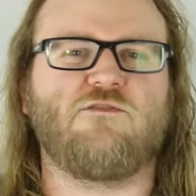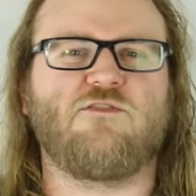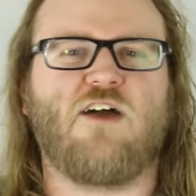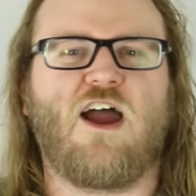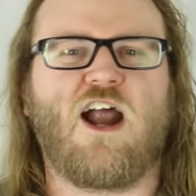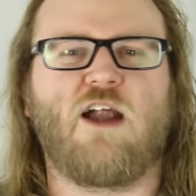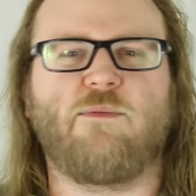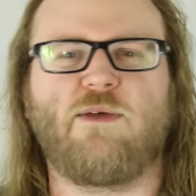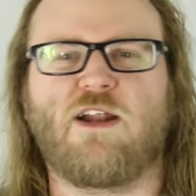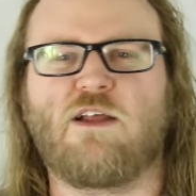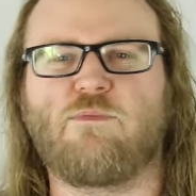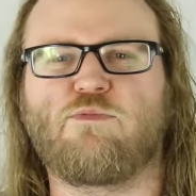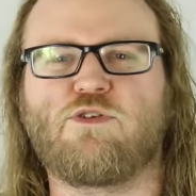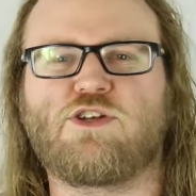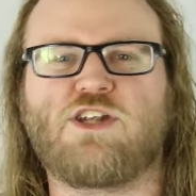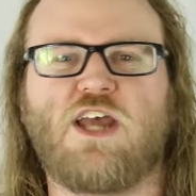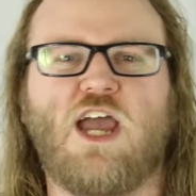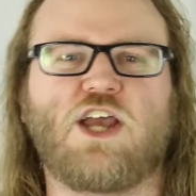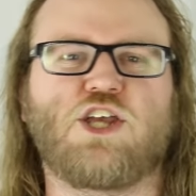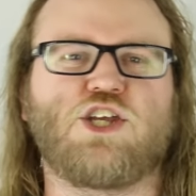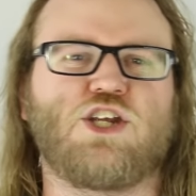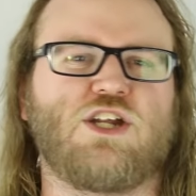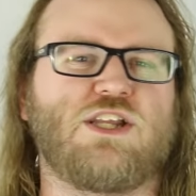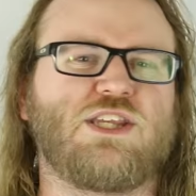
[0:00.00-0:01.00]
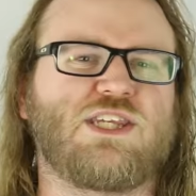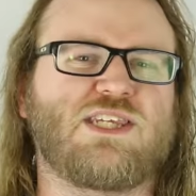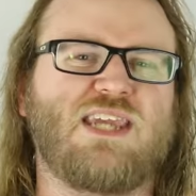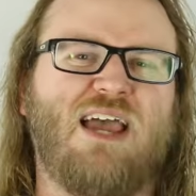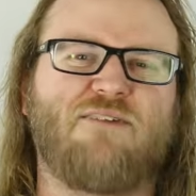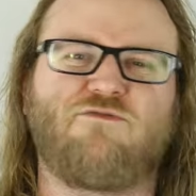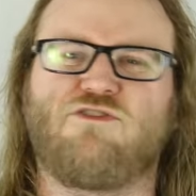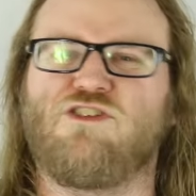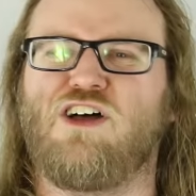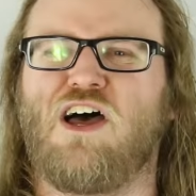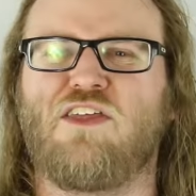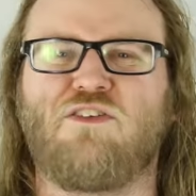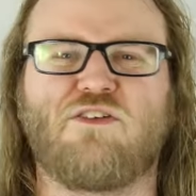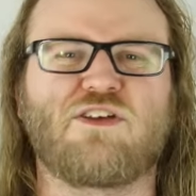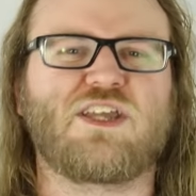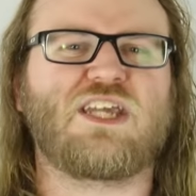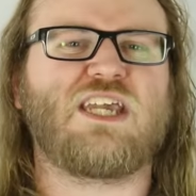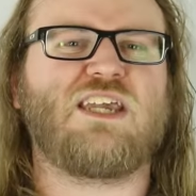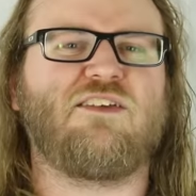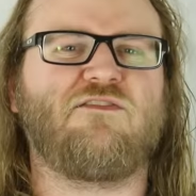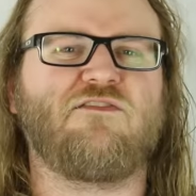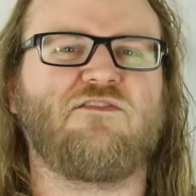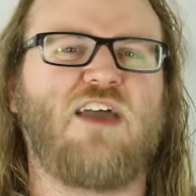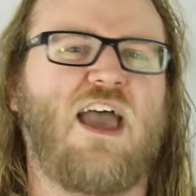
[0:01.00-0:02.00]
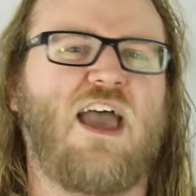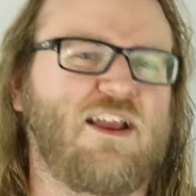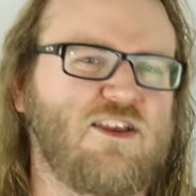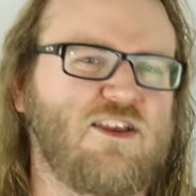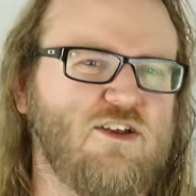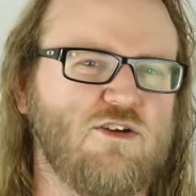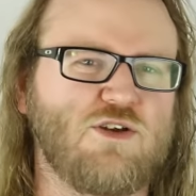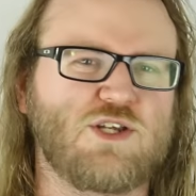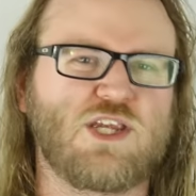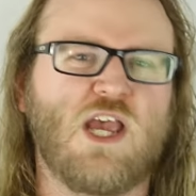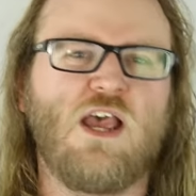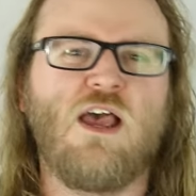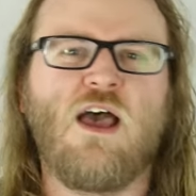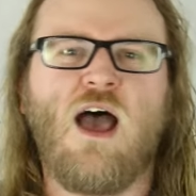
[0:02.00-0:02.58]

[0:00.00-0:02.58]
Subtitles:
environmental protection, and several other key factors.